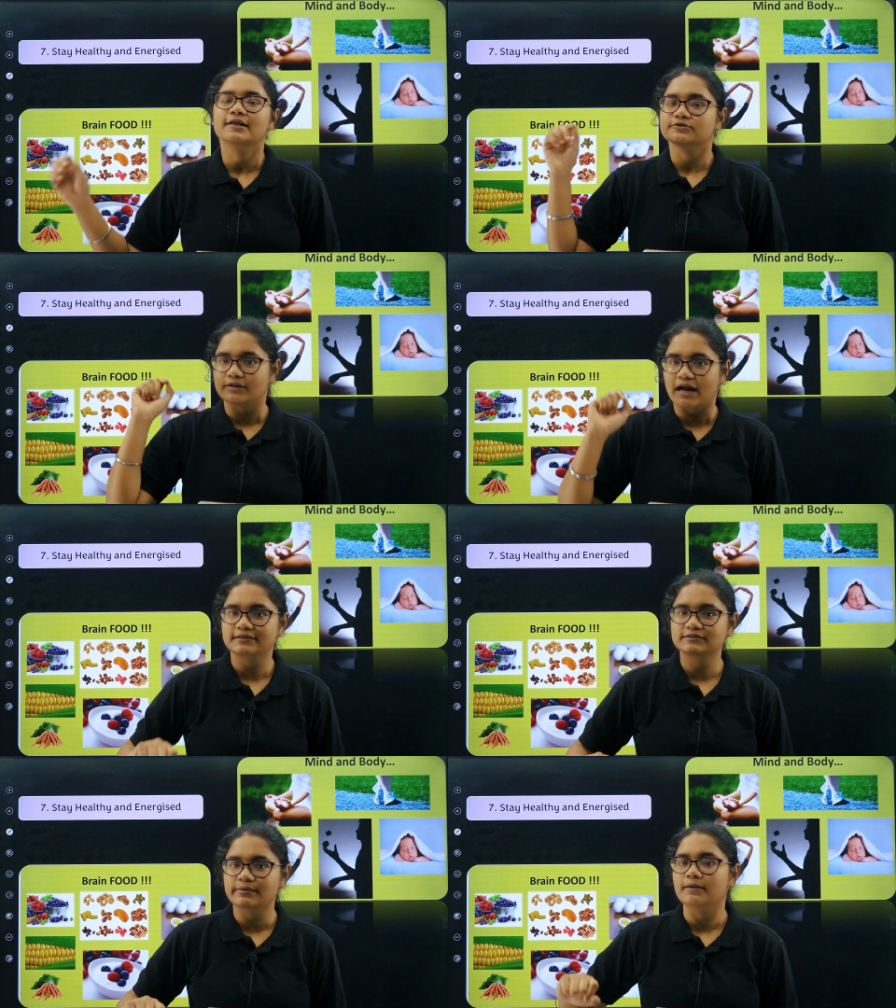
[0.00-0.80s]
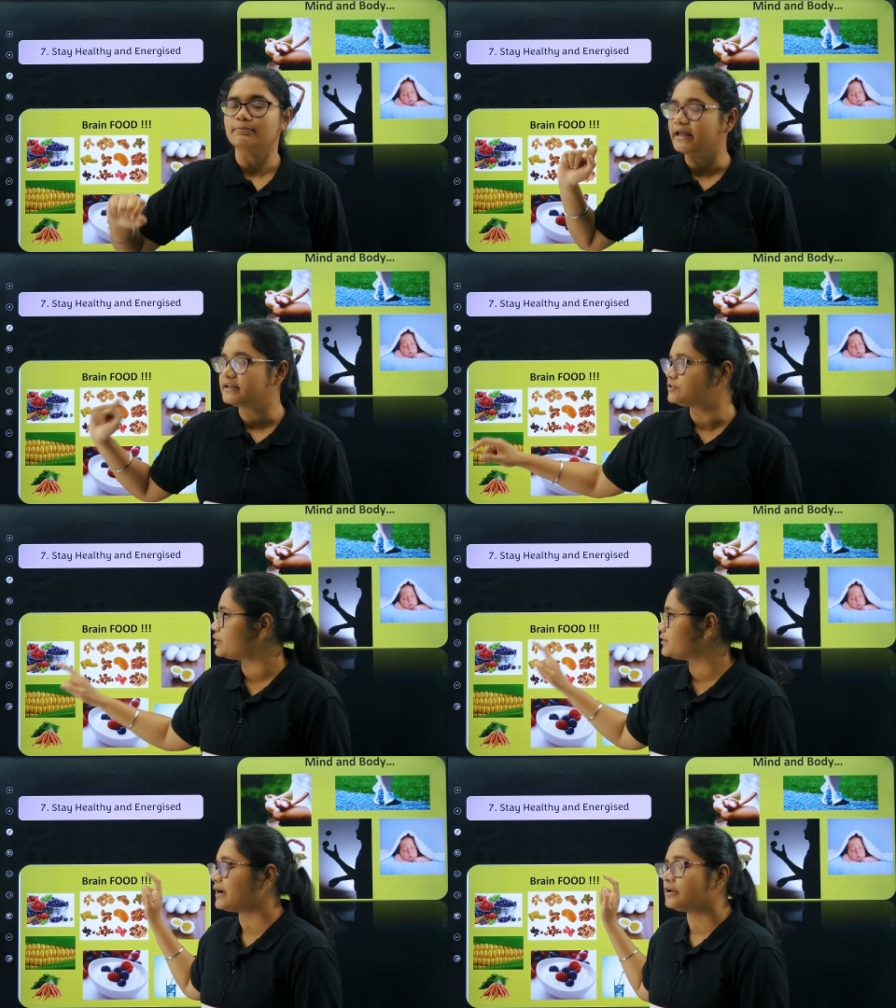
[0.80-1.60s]
So that is why make
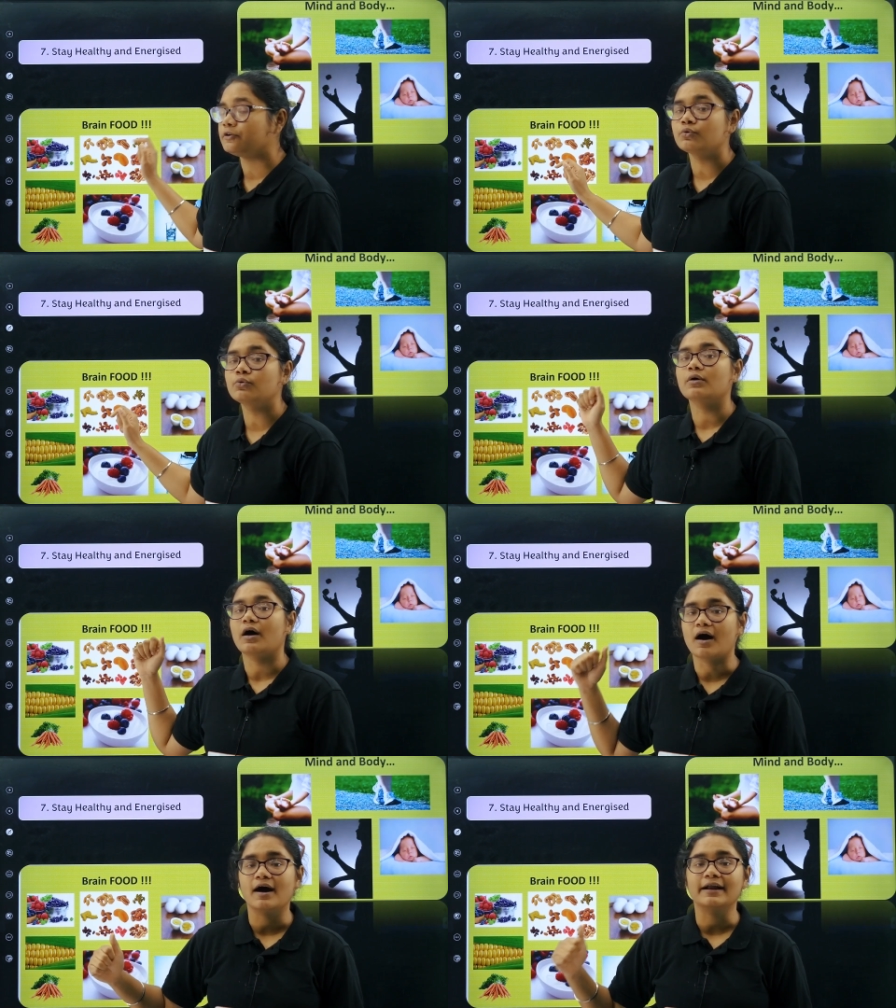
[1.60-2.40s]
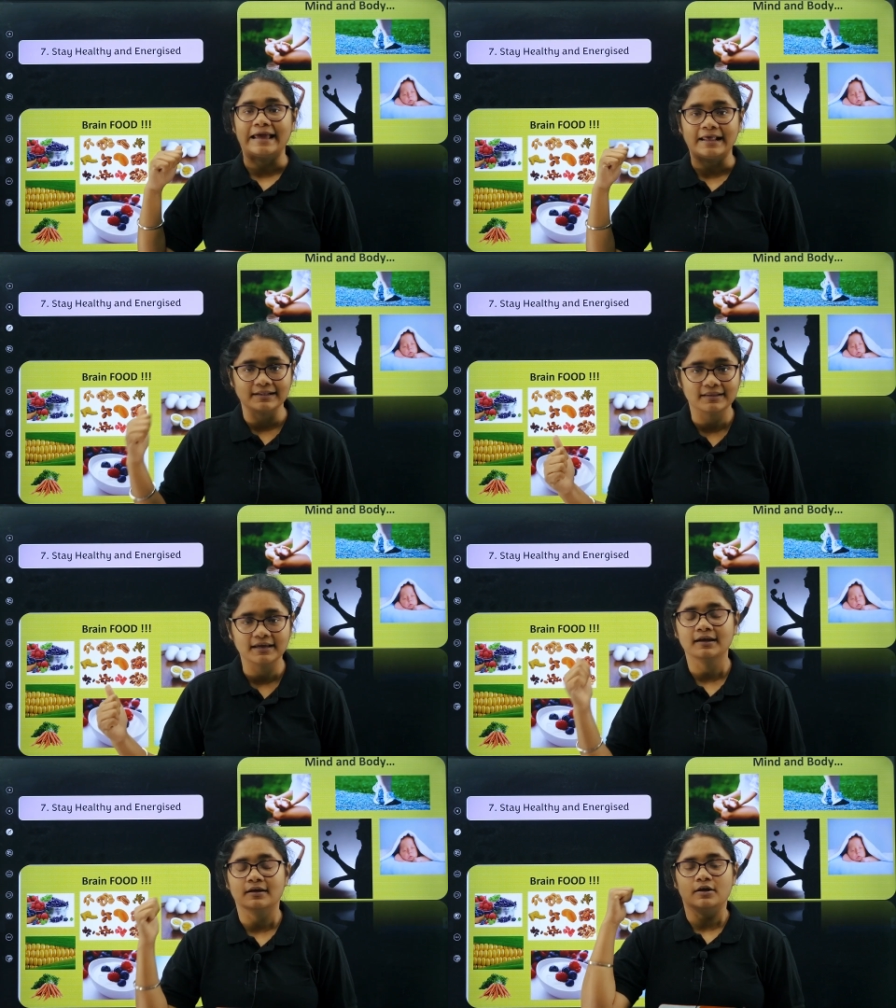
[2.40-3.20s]
sure that you are
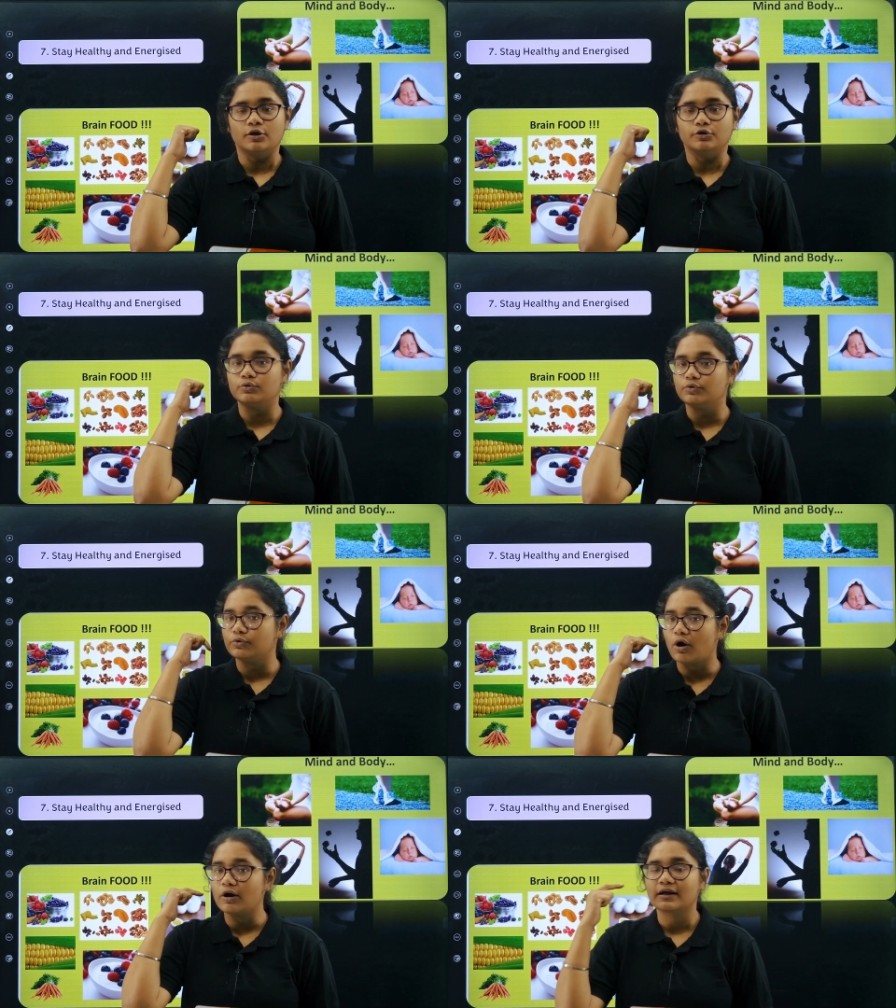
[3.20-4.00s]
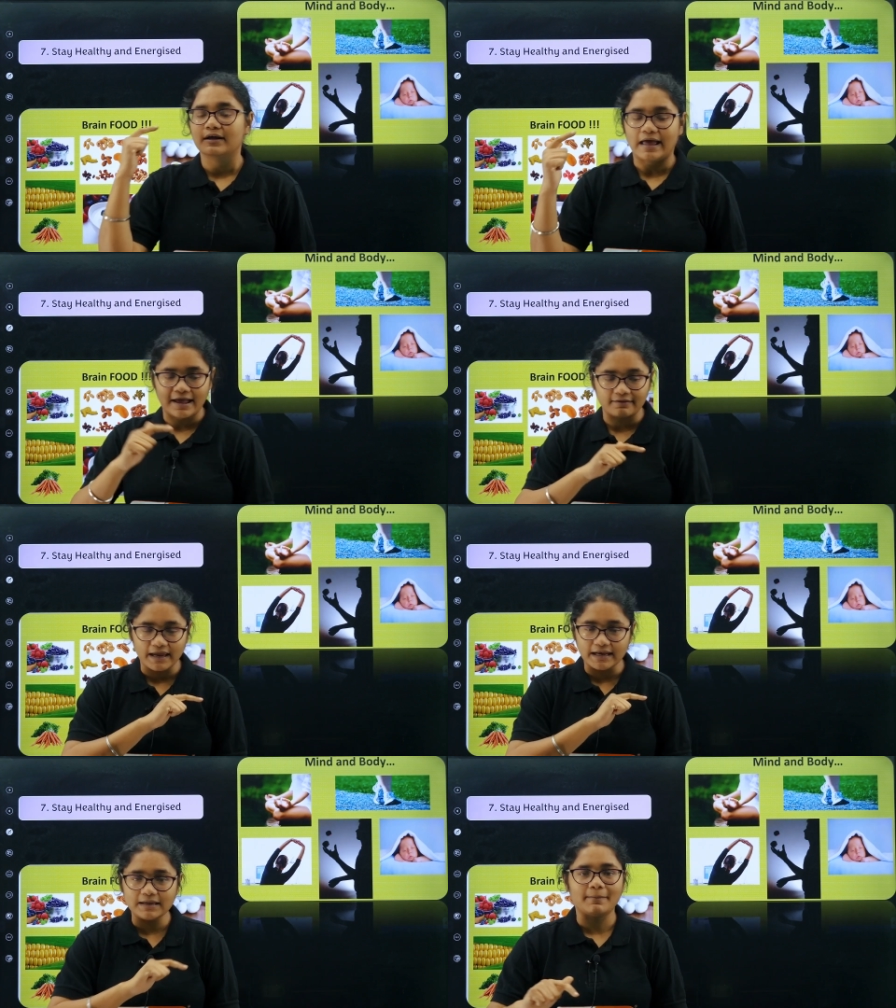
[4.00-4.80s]
healthy, you do not have
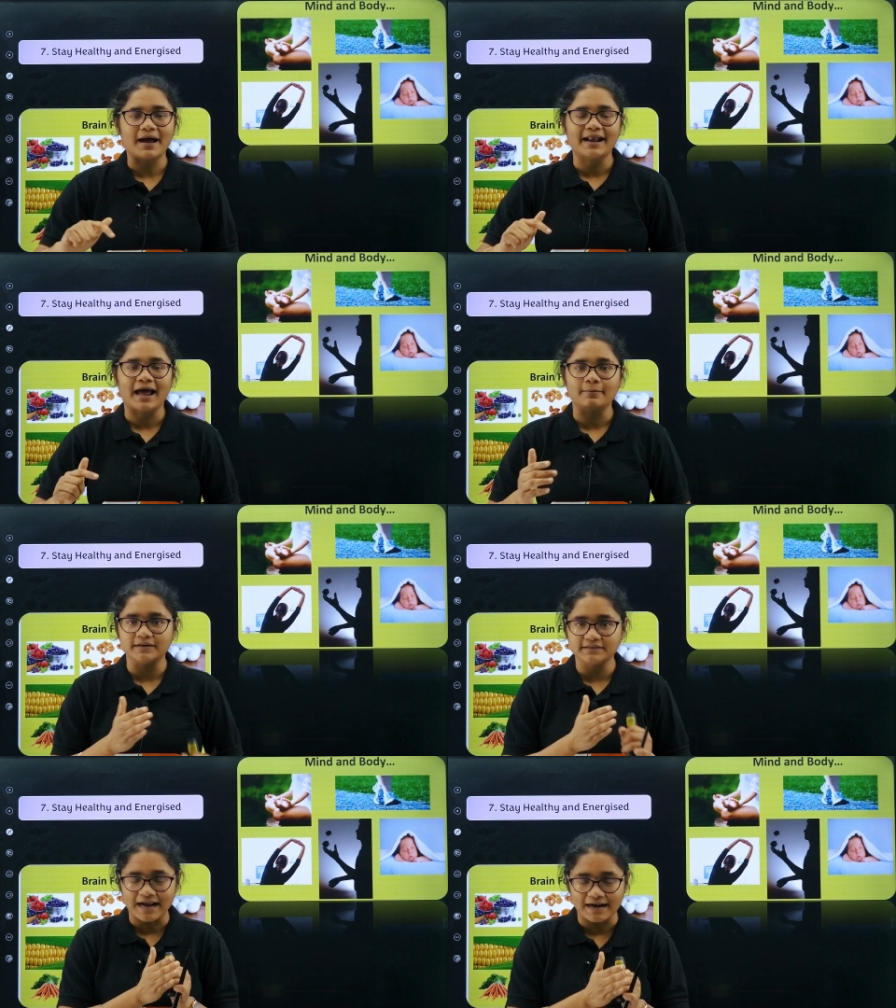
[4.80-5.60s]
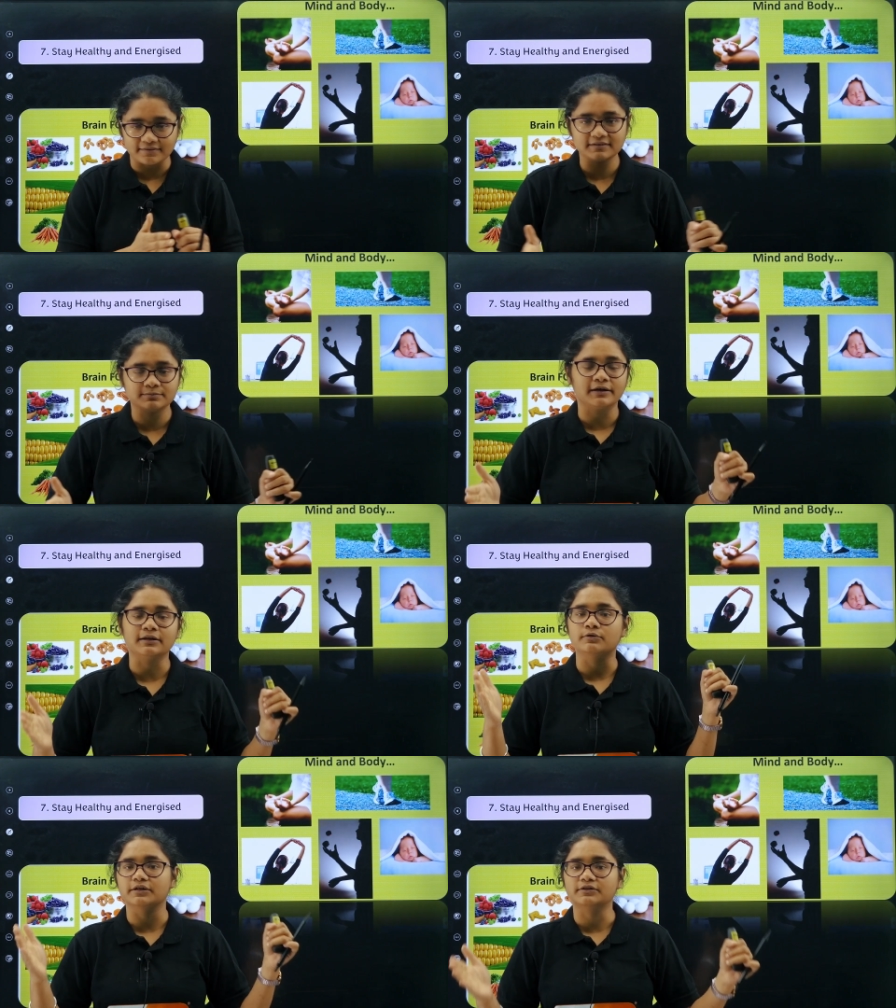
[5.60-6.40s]
any bad habits at this
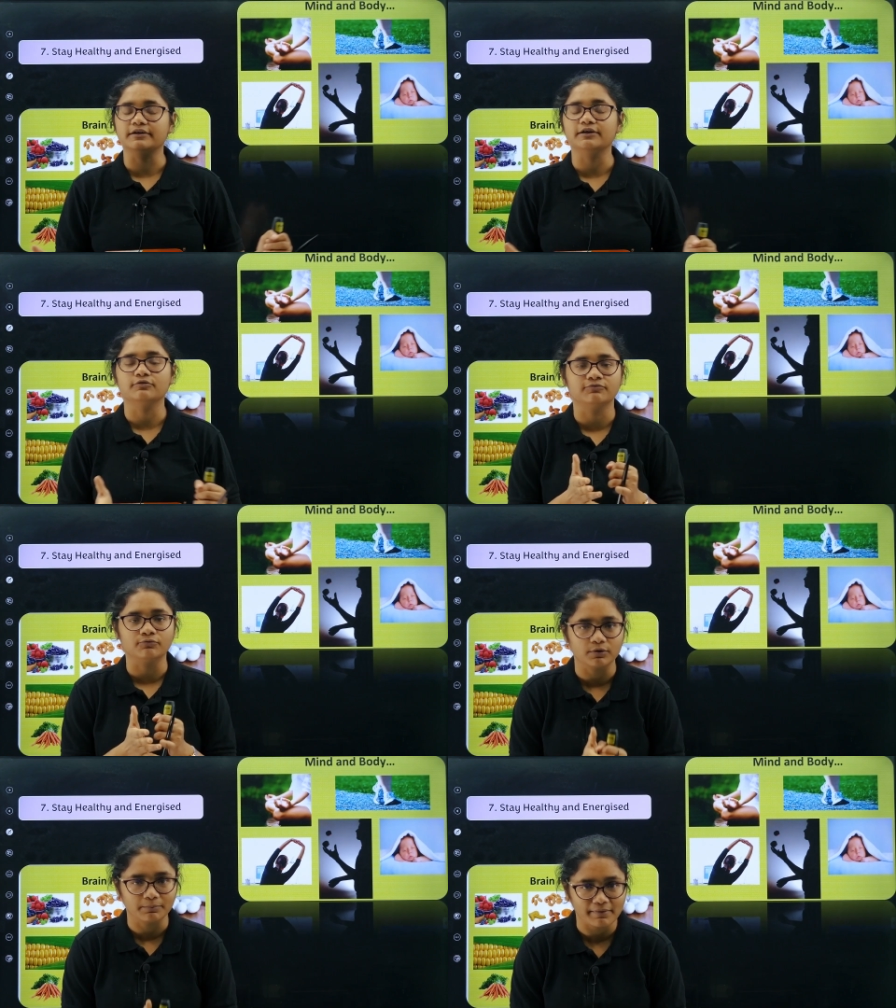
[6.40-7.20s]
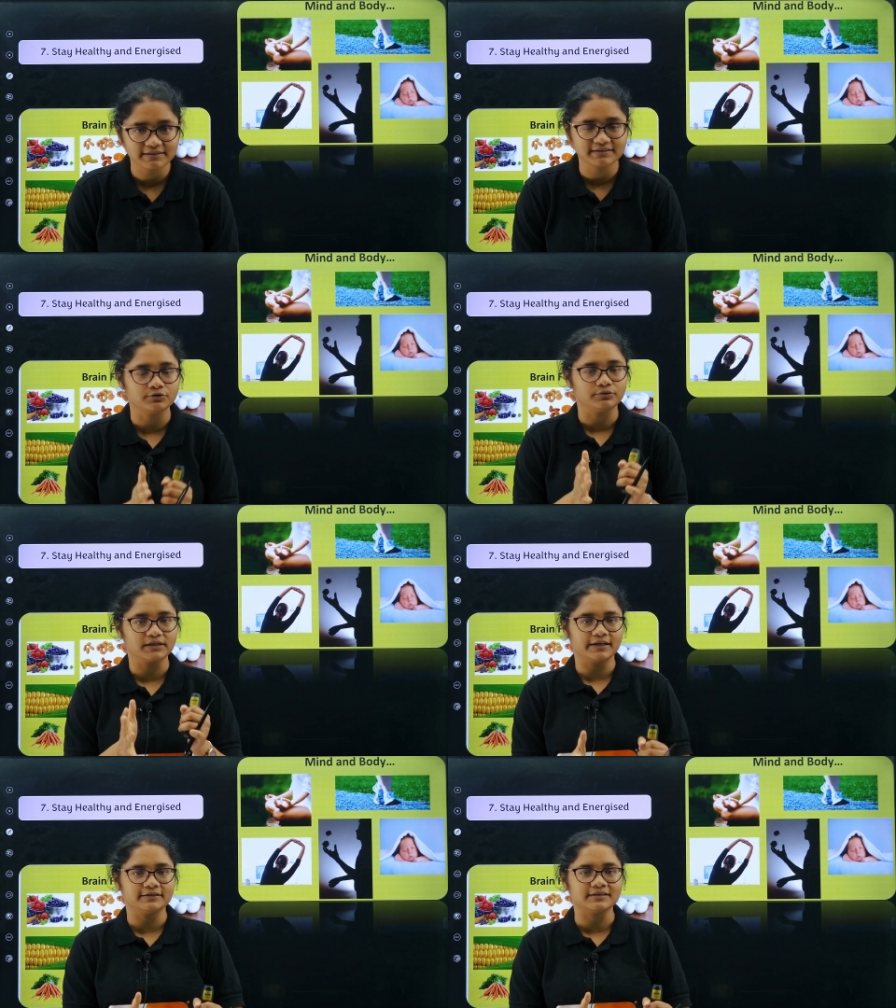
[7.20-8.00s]
particular 3 to 4 months
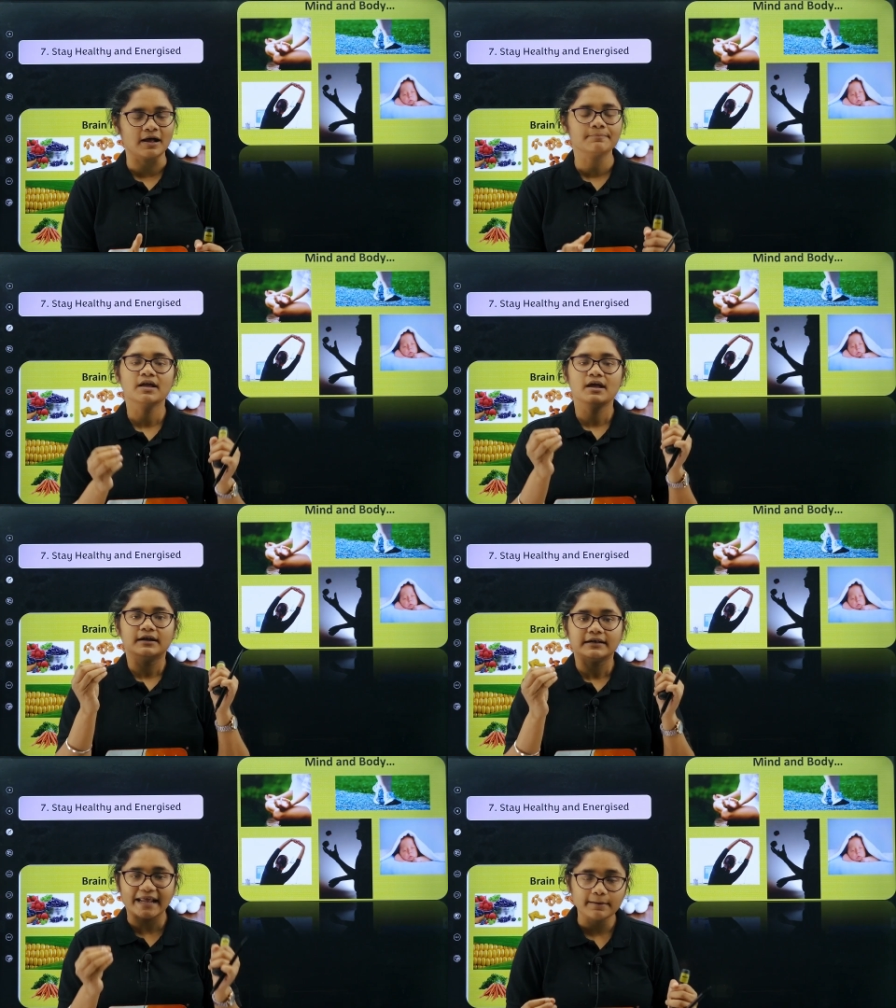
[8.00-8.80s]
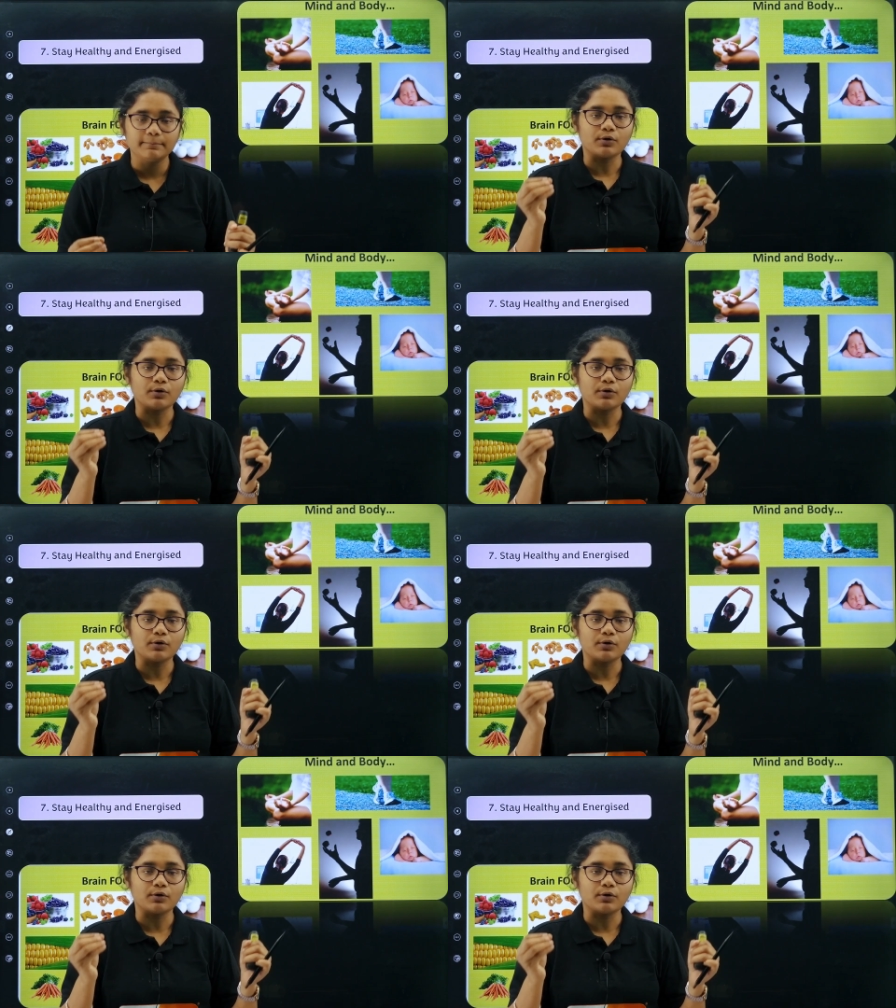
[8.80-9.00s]
during the exam. Take